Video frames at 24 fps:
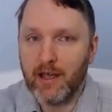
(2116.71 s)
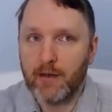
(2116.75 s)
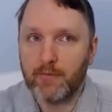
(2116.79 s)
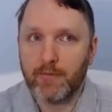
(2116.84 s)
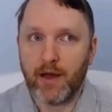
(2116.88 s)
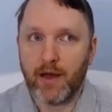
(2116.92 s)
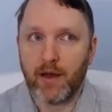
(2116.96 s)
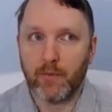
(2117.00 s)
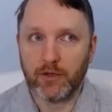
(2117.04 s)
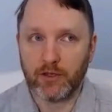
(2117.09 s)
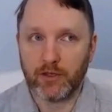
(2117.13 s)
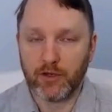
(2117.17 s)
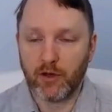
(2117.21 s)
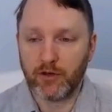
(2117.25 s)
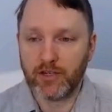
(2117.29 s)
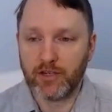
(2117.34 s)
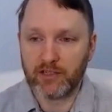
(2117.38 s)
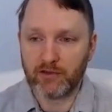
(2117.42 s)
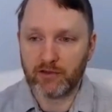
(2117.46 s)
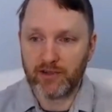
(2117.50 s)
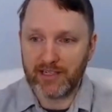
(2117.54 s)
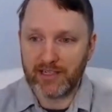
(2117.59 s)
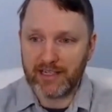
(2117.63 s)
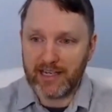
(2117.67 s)
but we don't
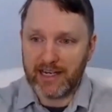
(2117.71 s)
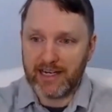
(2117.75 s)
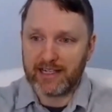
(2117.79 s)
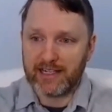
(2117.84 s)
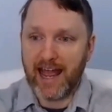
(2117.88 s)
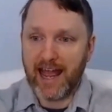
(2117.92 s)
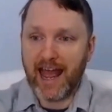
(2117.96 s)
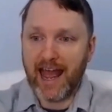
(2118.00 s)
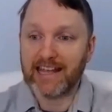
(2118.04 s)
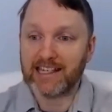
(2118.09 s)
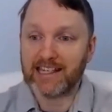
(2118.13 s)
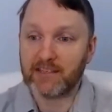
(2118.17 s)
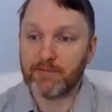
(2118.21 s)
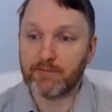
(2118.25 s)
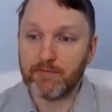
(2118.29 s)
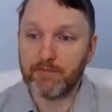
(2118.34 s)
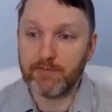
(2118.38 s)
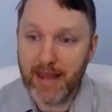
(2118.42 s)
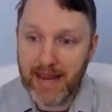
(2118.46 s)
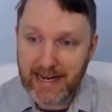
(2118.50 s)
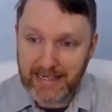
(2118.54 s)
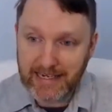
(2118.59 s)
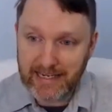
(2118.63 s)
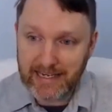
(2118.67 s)
necessarily need as
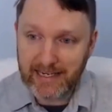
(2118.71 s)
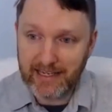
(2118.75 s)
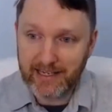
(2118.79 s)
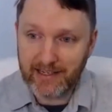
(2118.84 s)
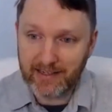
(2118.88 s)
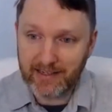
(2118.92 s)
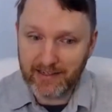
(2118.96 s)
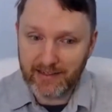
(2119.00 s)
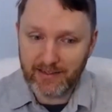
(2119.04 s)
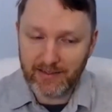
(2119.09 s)
many